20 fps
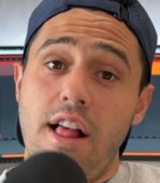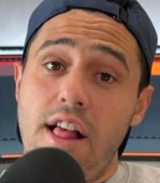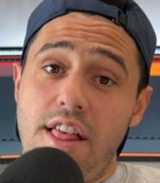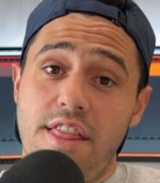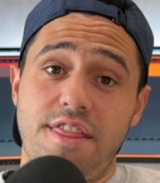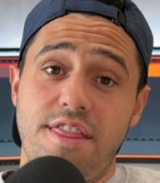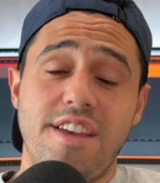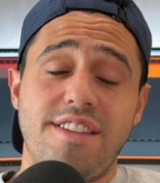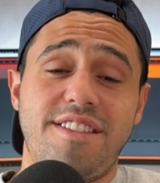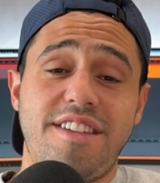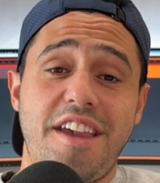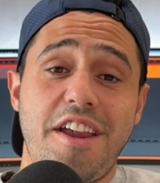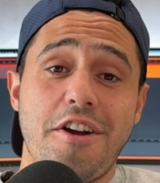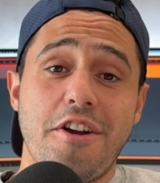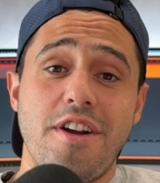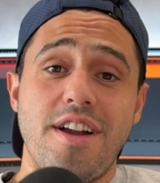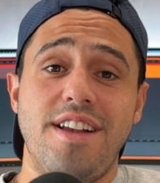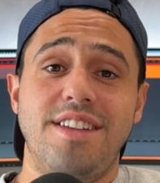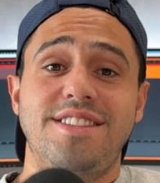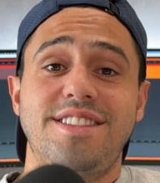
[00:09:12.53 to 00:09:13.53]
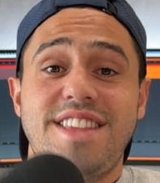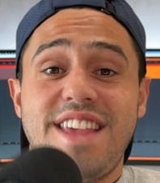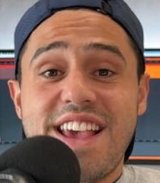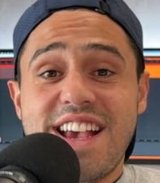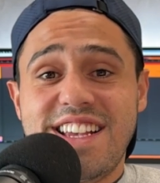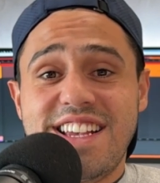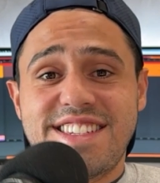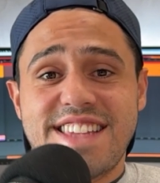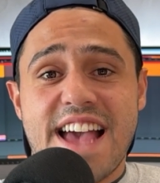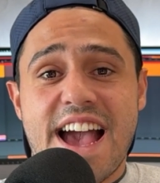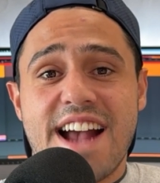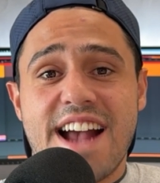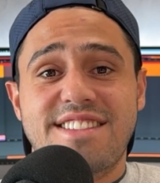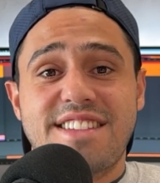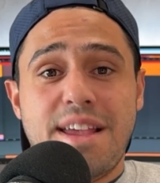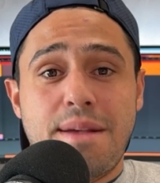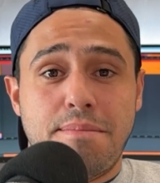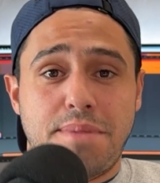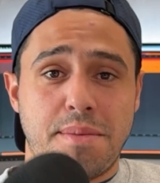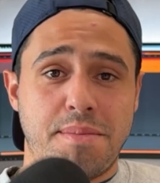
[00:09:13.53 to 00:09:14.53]
This here is the
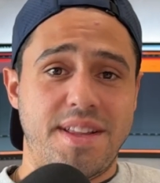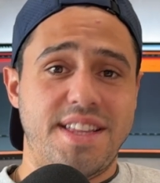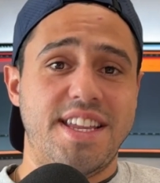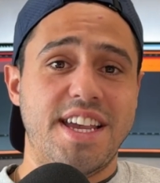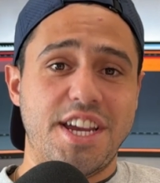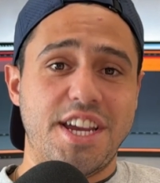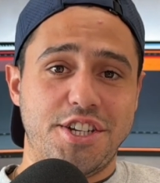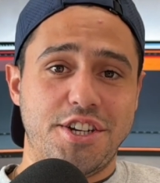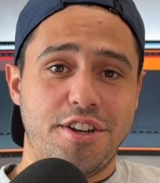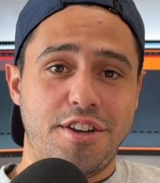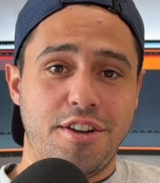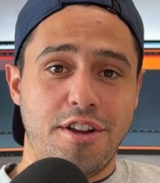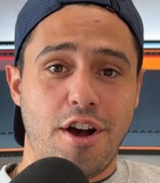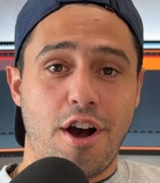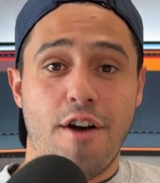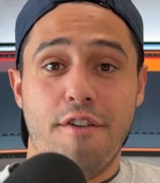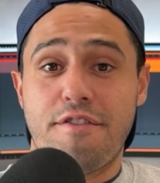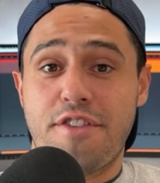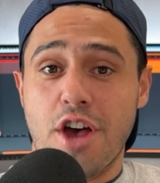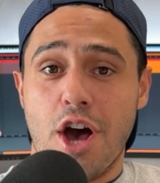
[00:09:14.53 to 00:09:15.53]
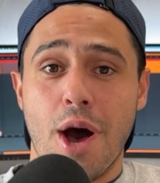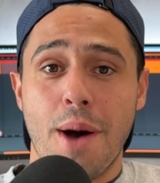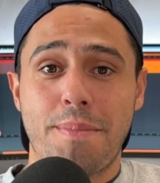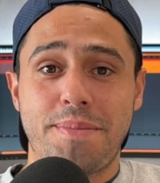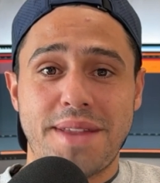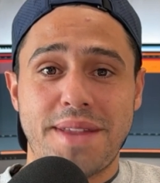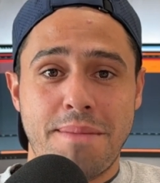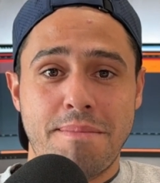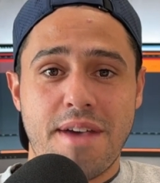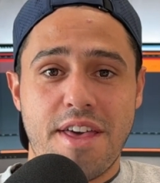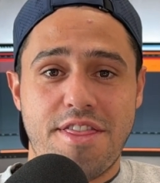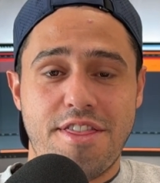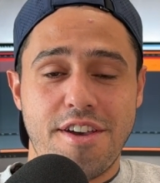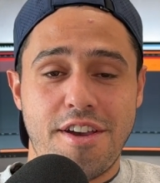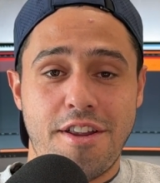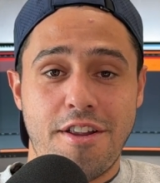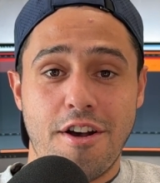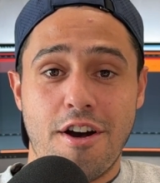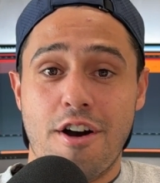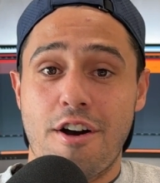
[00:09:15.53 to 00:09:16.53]
exact implementation of the update
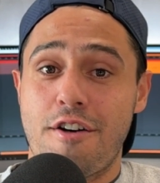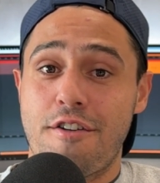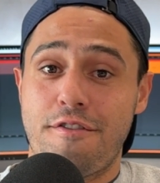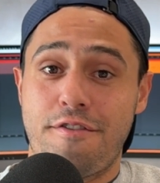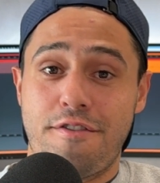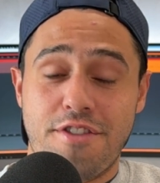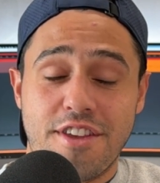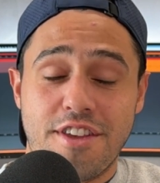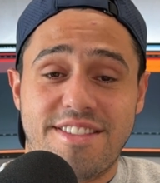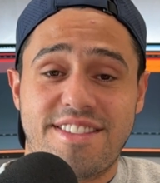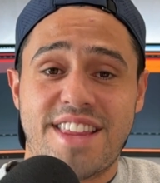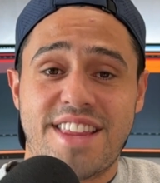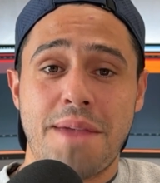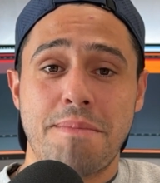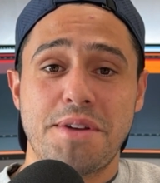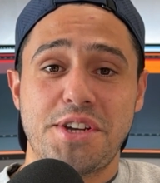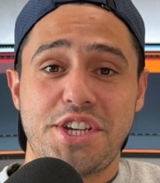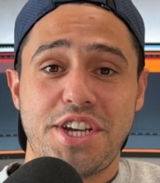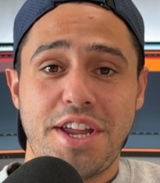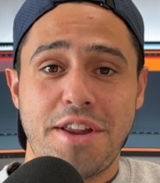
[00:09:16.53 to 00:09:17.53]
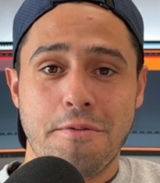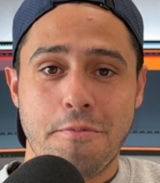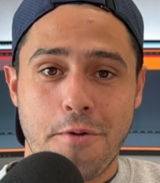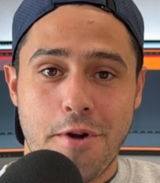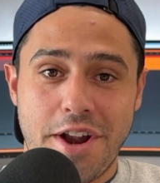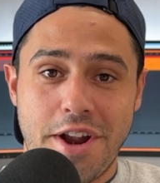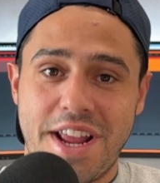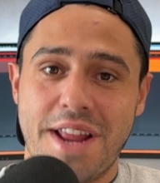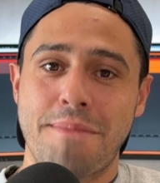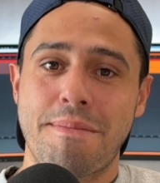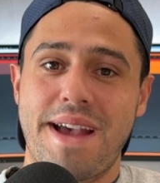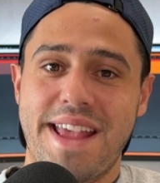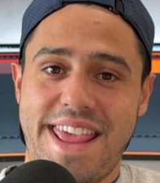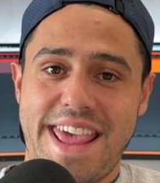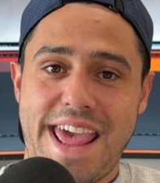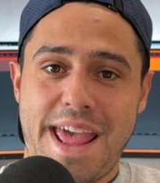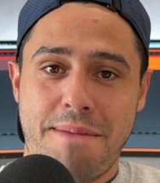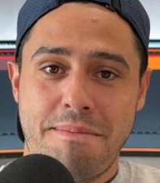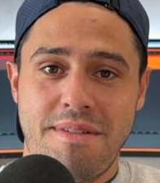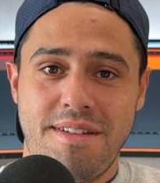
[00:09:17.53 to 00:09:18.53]
method of the state machine running in my
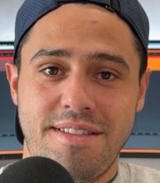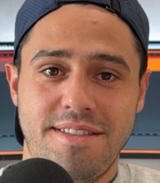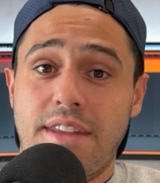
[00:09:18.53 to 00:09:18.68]
game.